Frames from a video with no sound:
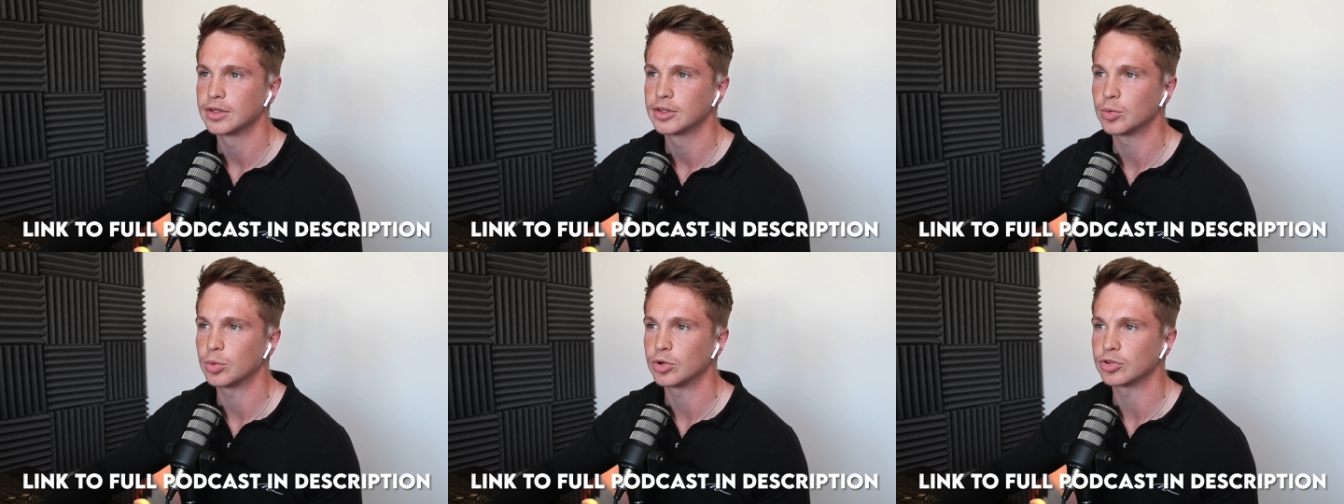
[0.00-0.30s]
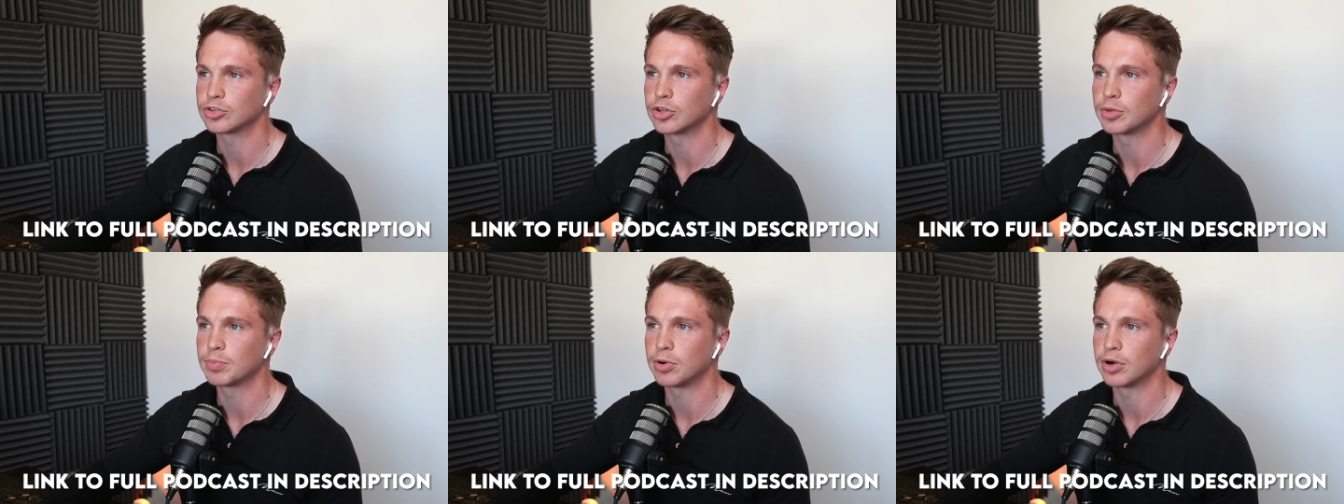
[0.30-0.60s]

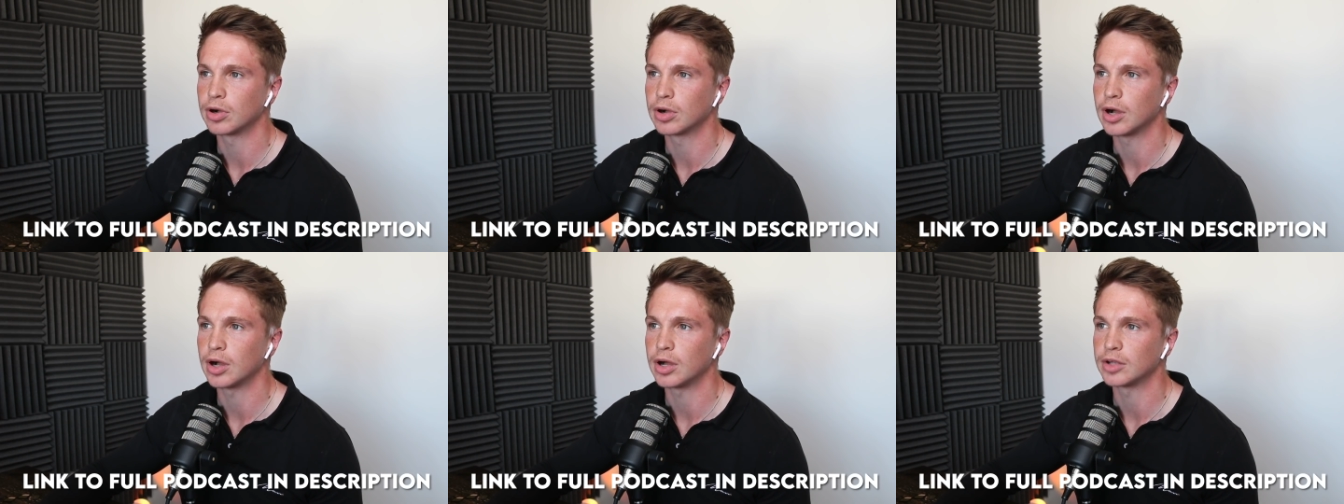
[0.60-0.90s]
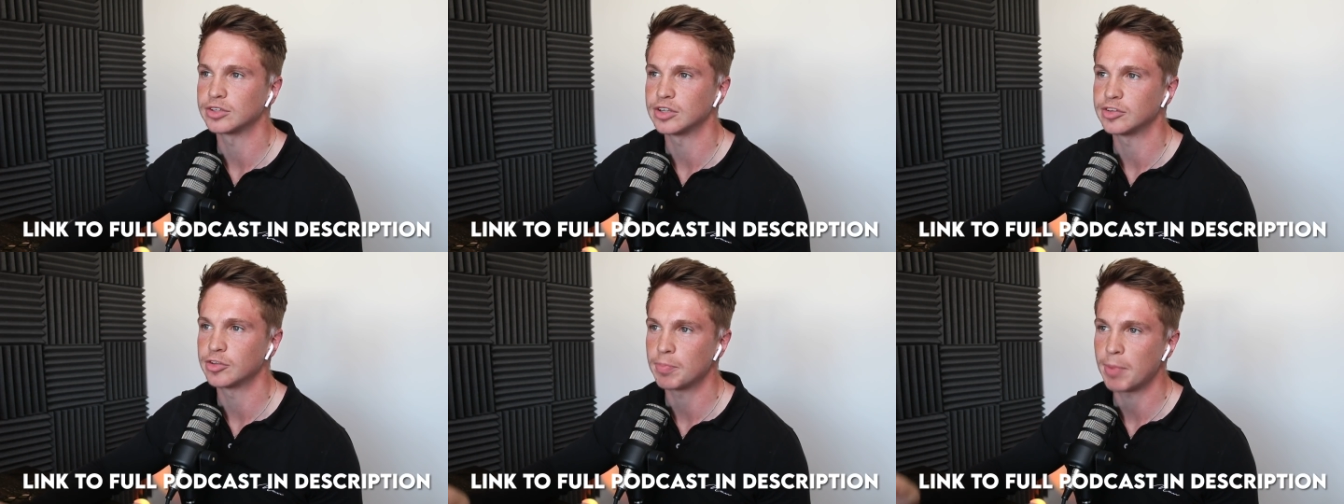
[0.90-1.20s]
What's Good
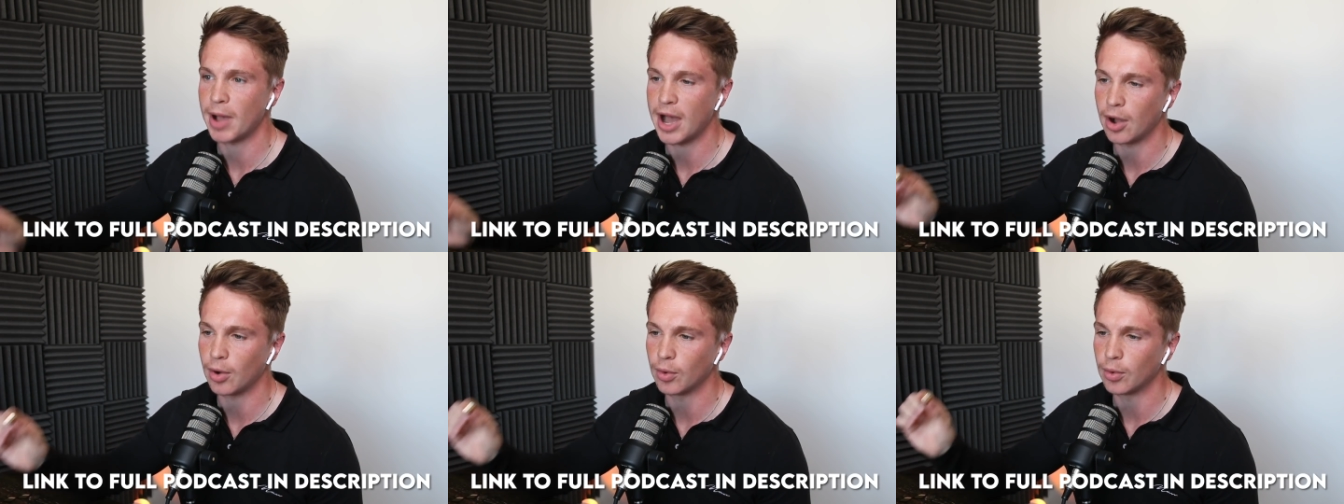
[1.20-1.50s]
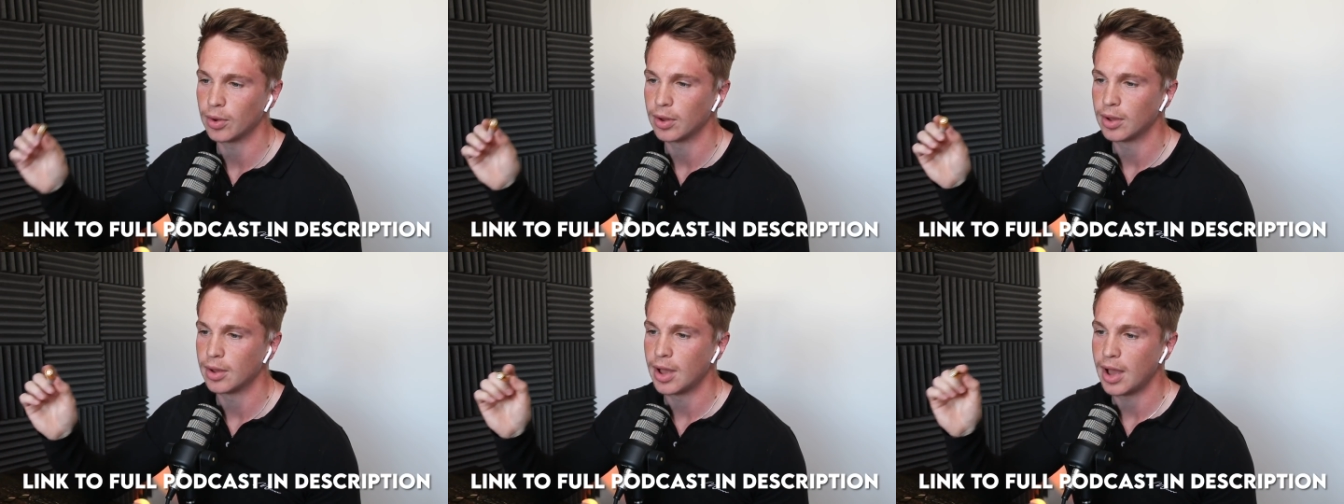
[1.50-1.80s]
podcast is
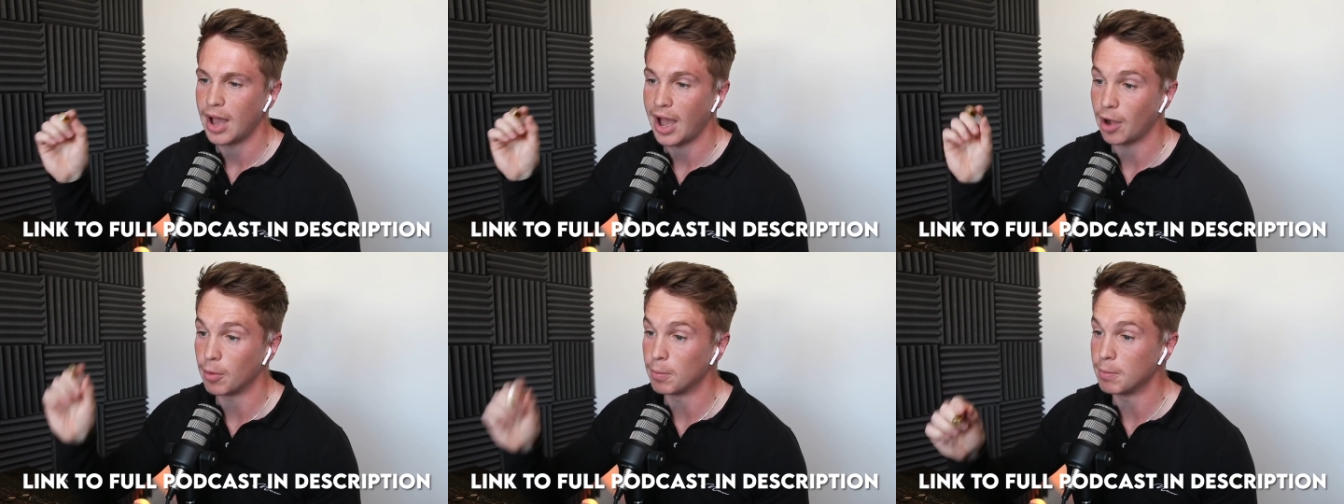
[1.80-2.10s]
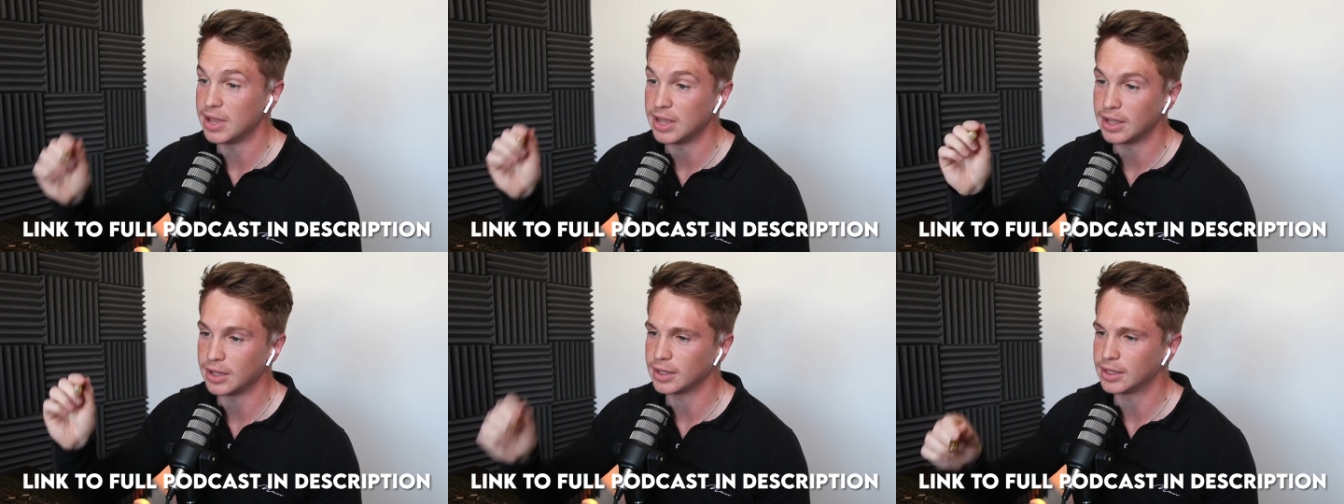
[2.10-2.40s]
about how me